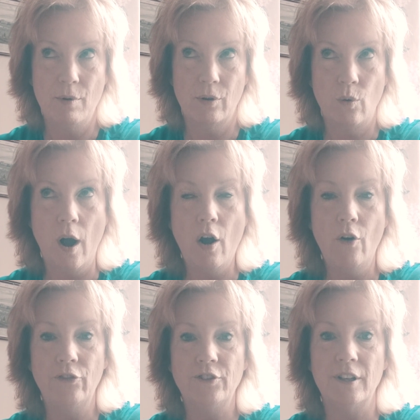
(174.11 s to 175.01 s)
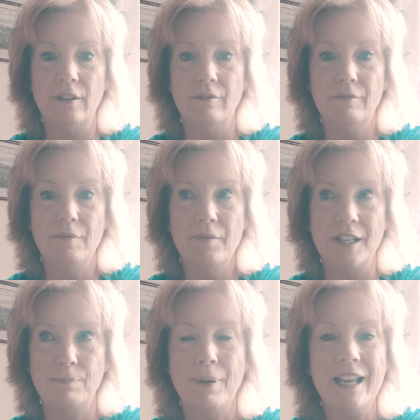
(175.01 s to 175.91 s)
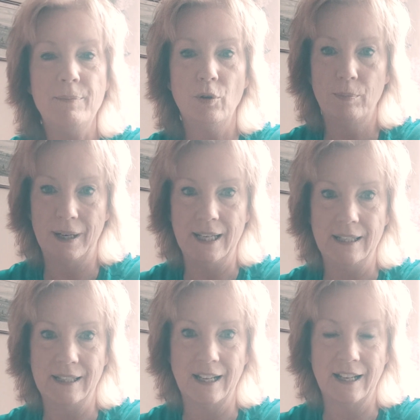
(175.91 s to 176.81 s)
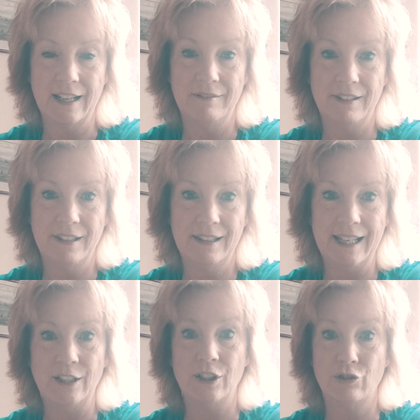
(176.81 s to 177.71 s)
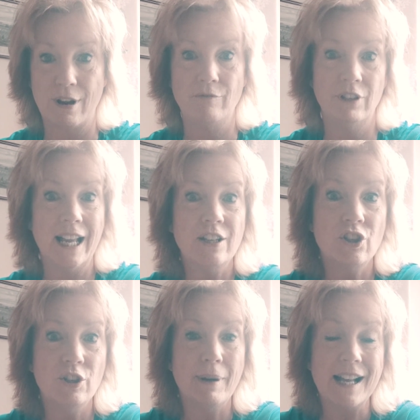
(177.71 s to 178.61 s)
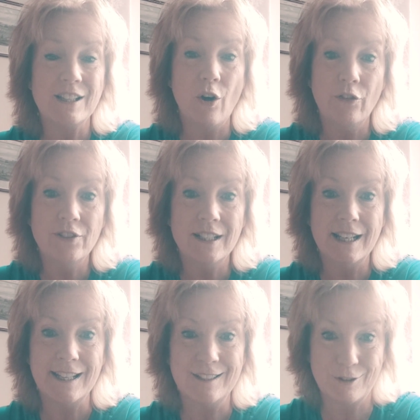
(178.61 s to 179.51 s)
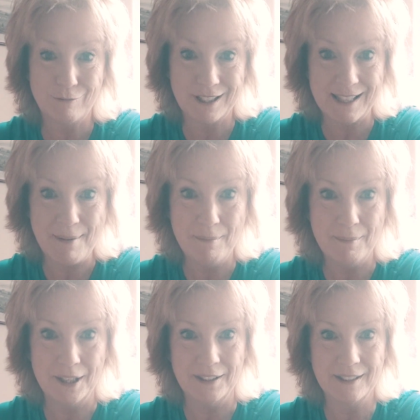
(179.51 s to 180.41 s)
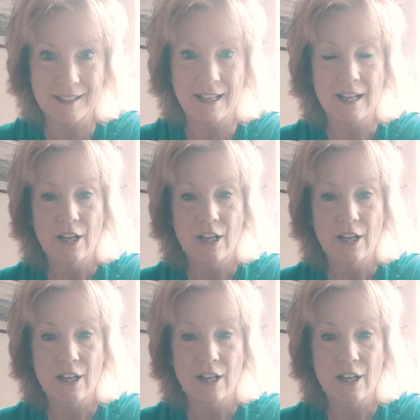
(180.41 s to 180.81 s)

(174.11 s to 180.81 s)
Quite often, this people-pleasing can lead to strained relationship, as it often leads to resentment.